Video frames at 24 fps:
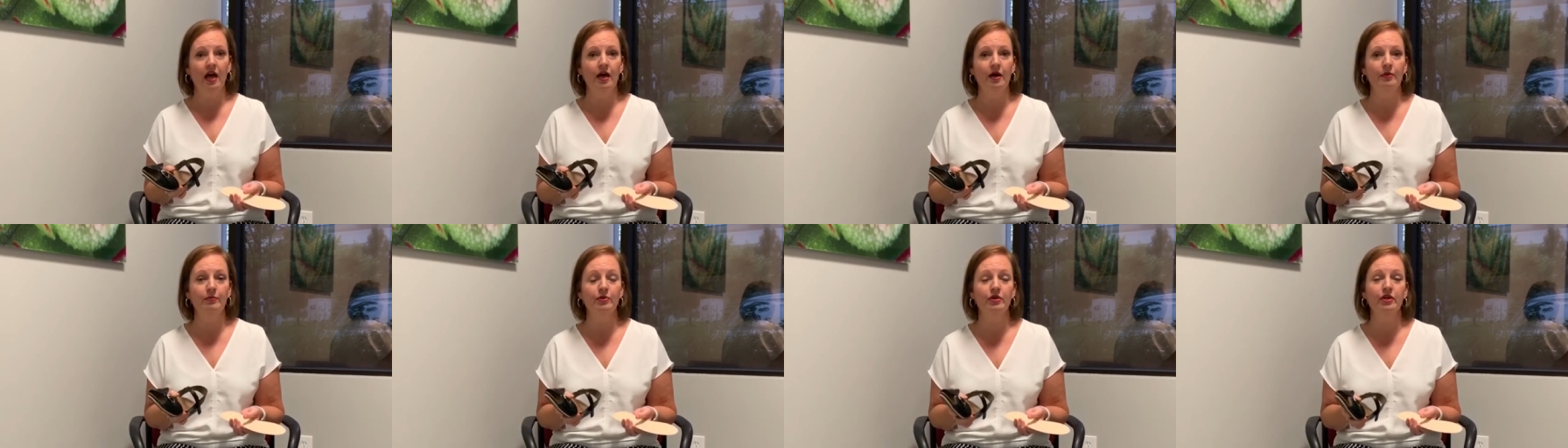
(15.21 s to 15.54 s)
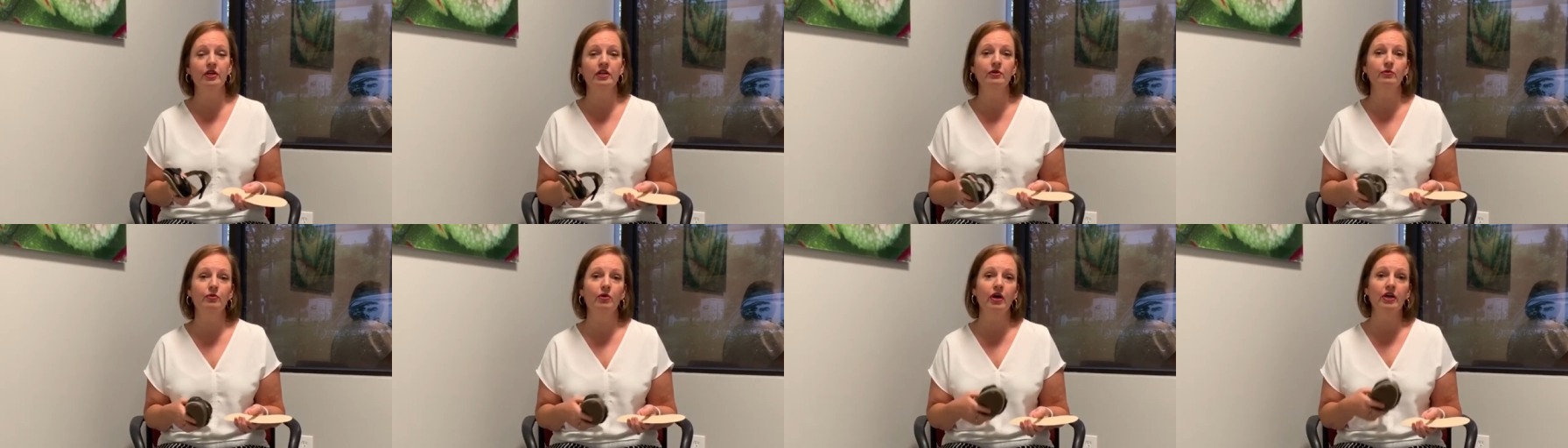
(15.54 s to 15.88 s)

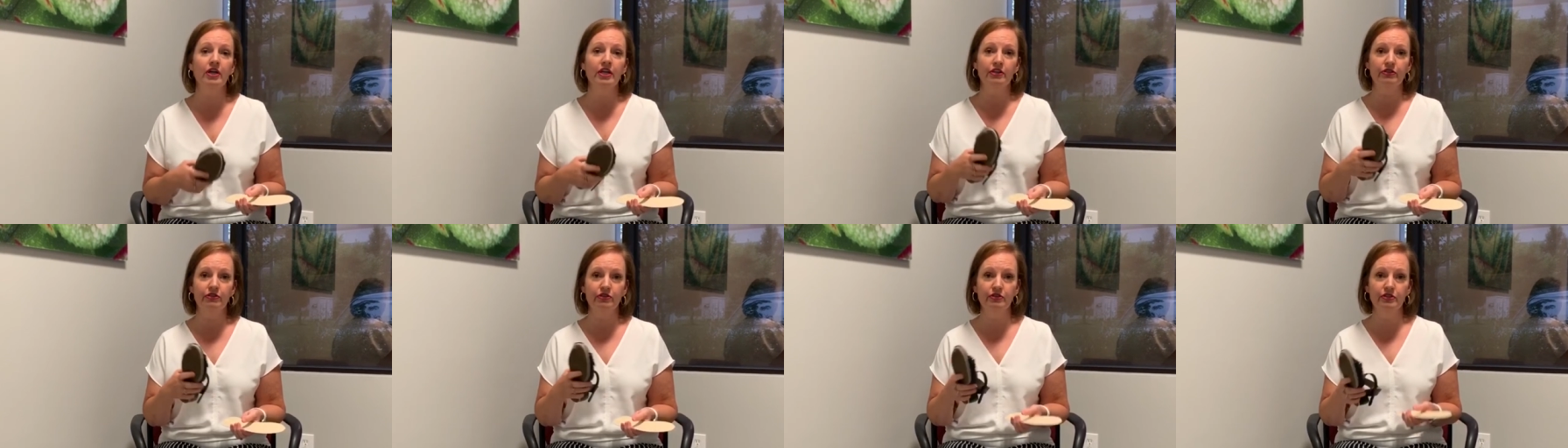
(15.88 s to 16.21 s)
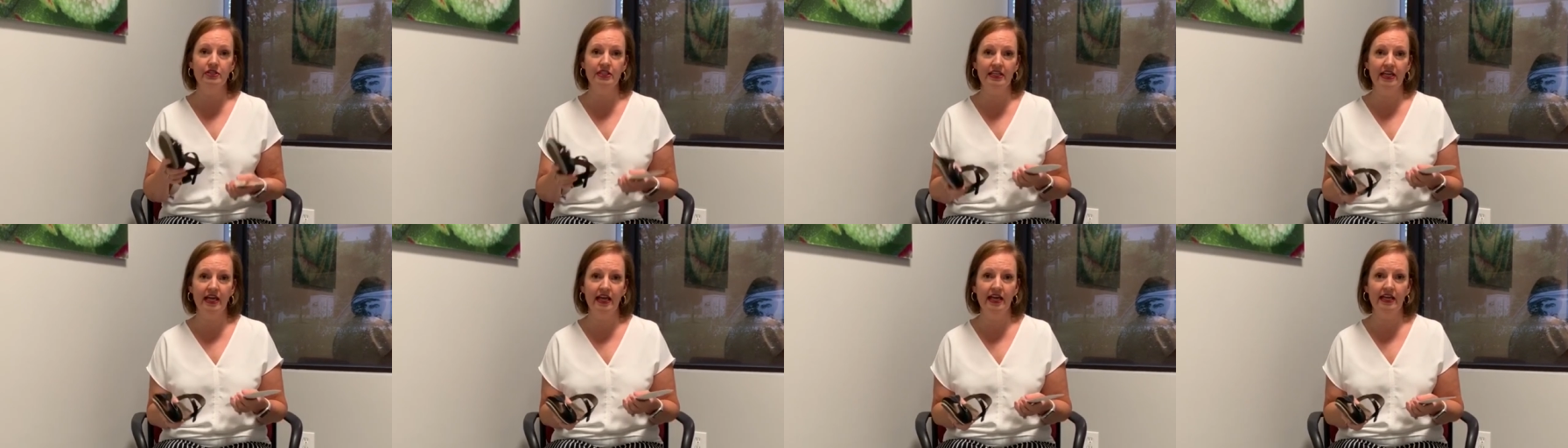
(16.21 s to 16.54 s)
Um, we're gonna walk you
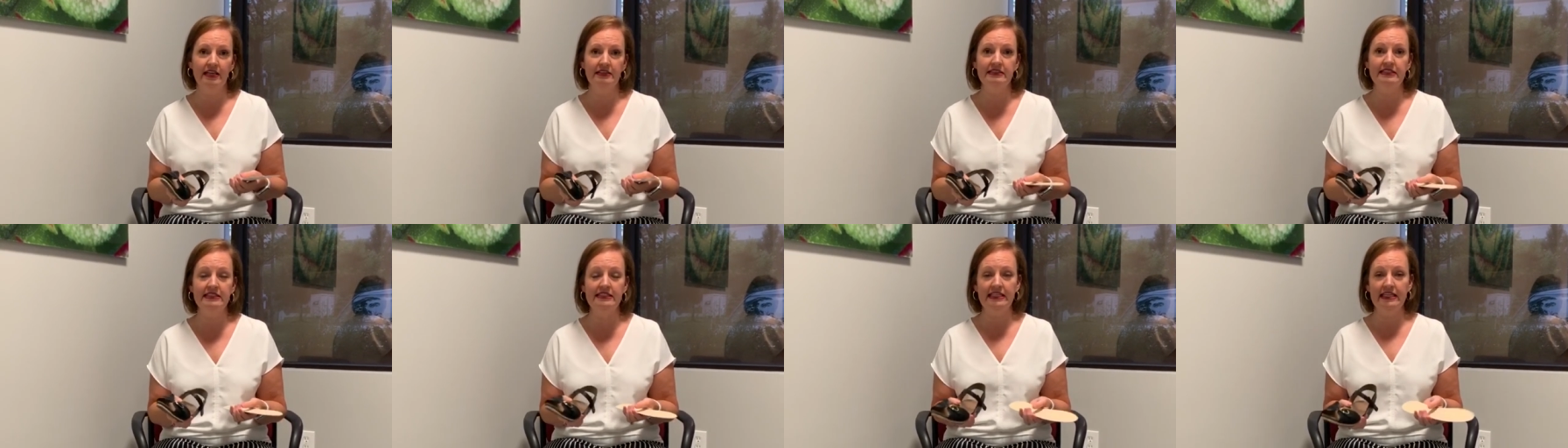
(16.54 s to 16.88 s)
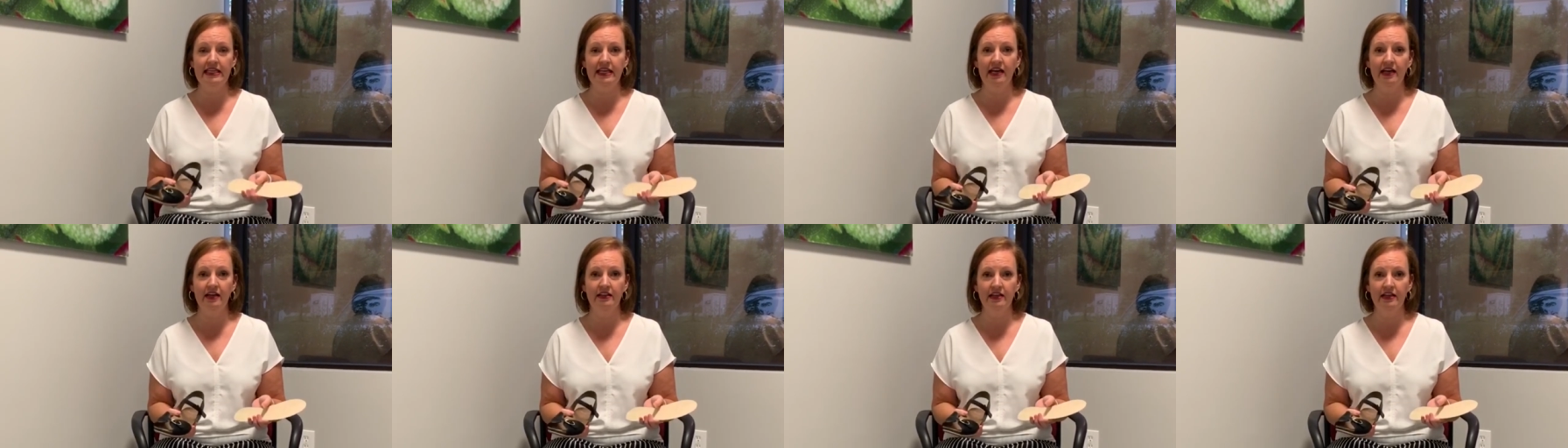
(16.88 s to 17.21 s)
through today,
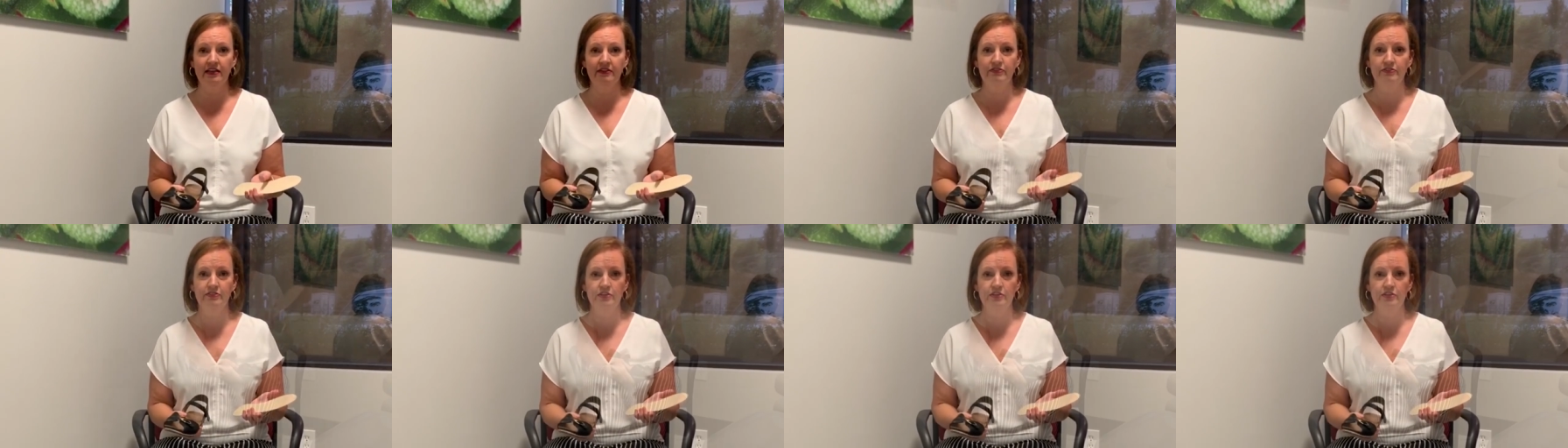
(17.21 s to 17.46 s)
see how they